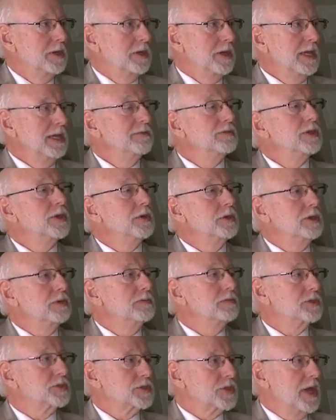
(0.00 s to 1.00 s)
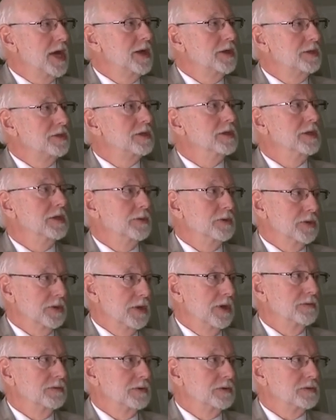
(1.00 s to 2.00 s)
even though you've decided that no, the
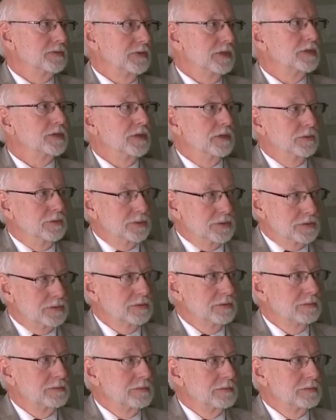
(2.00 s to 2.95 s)
governor's veto was